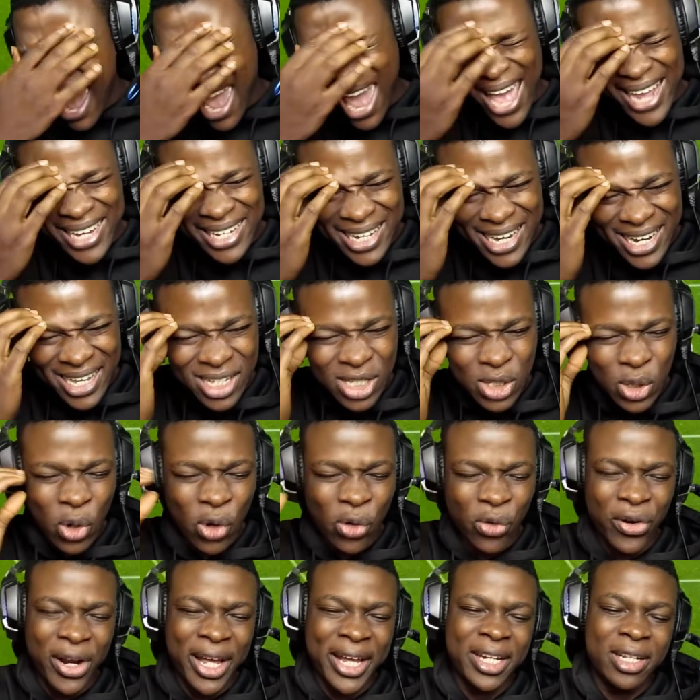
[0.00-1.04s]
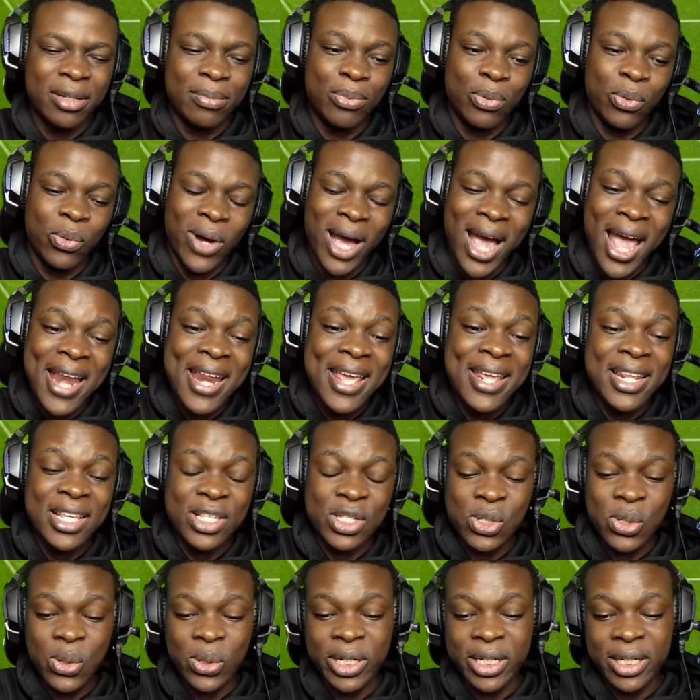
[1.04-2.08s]
Headaches already, bro. I need a
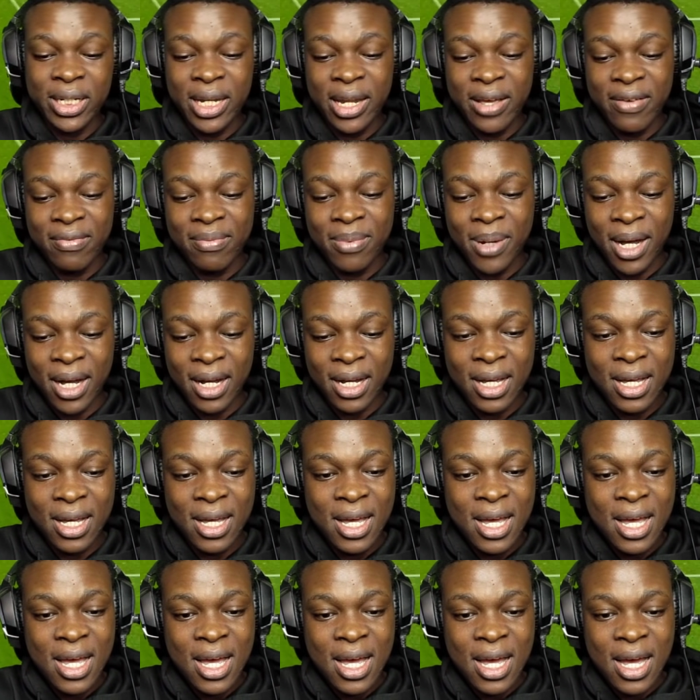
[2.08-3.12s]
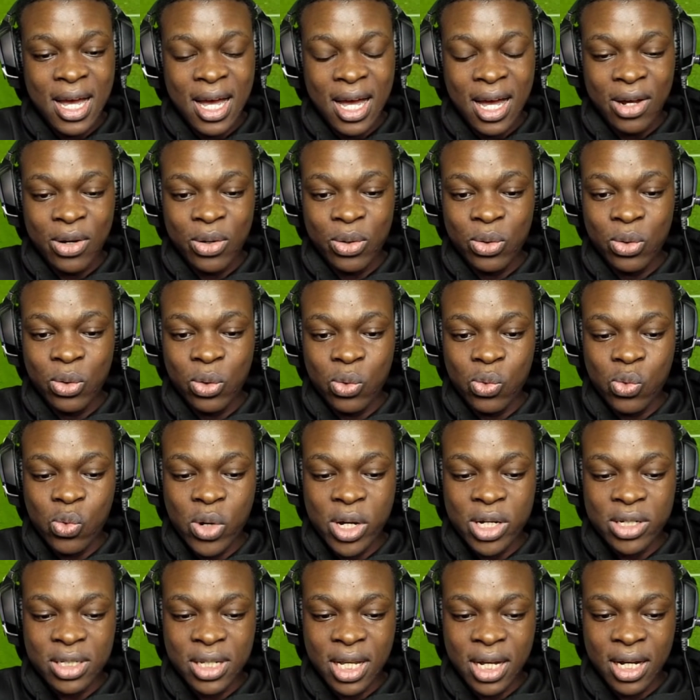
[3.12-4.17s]
solid left back. I don't know
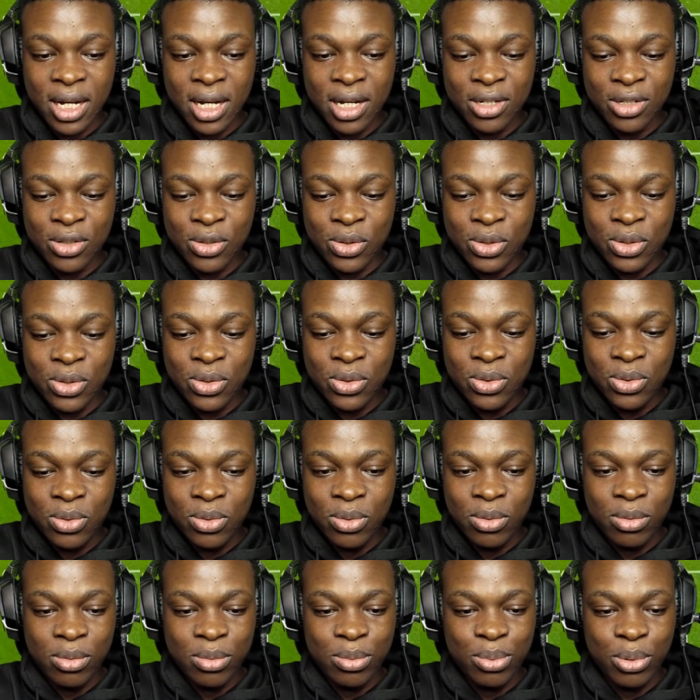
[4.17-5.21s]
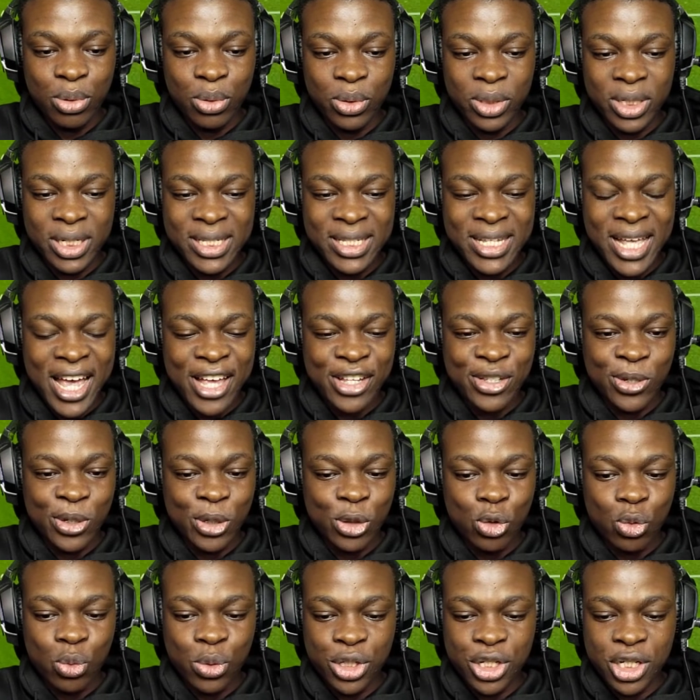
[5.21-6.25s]
who else I can use. Bro, this guy is
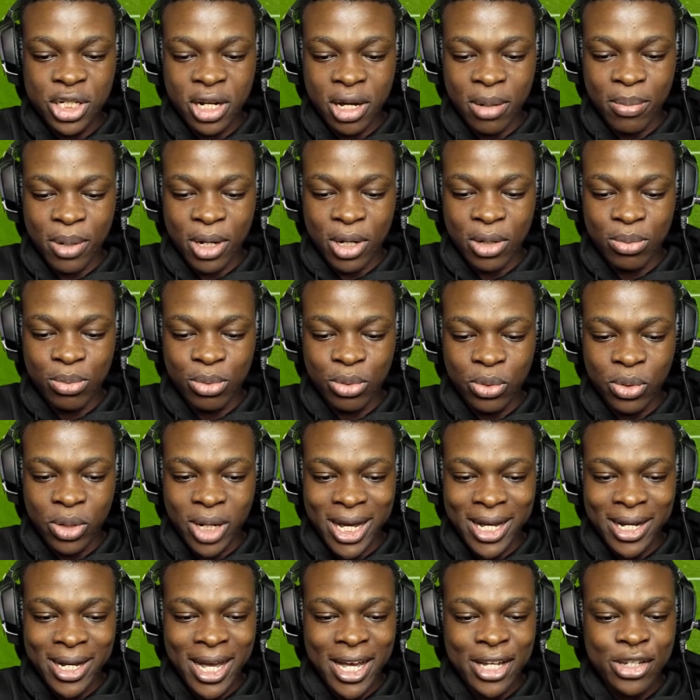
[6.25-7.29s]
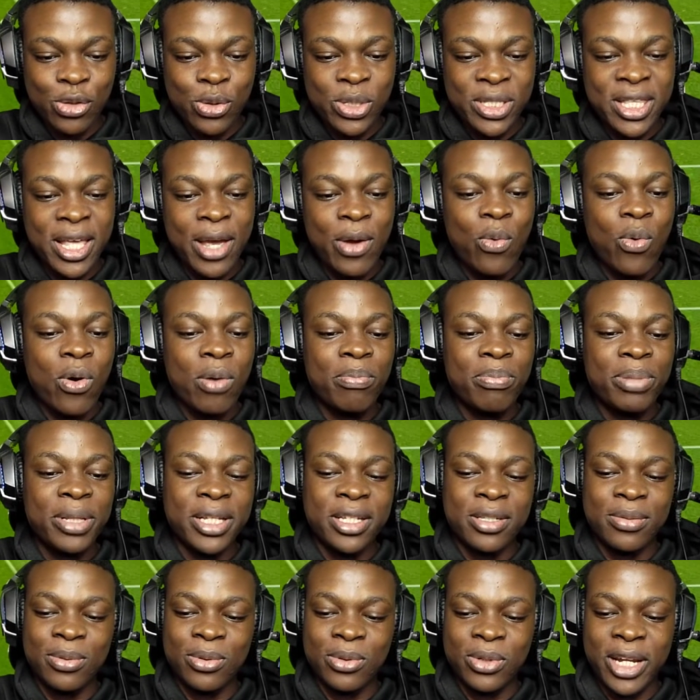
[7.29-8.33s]
just switching about, bro. Can you stay one
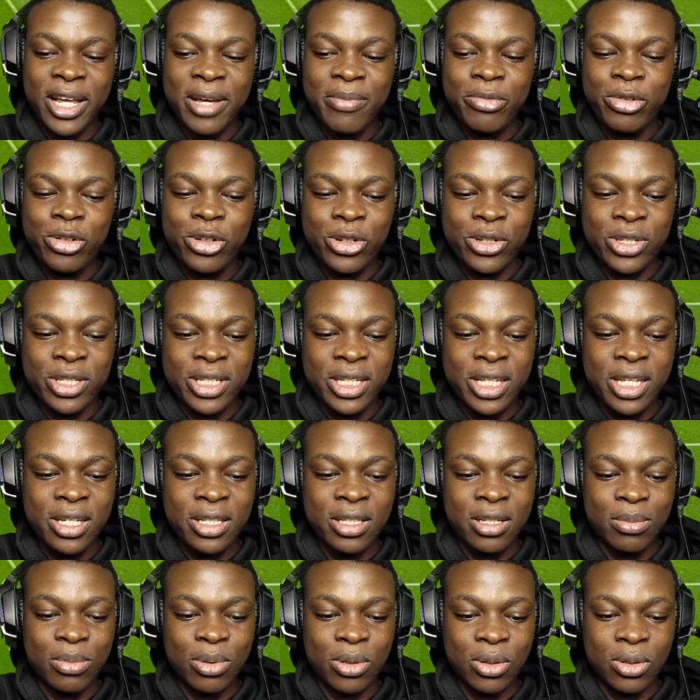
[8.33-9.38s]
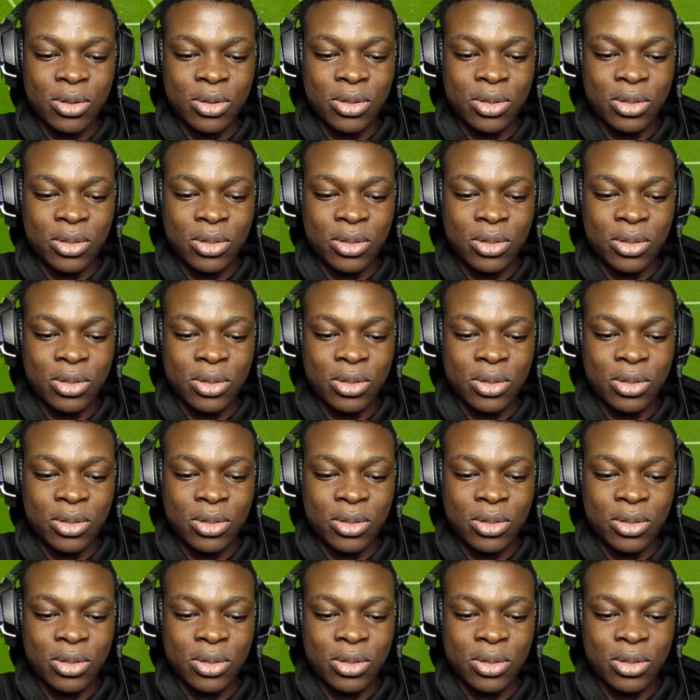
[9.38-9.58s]
place, bro? Let me just keep the ball.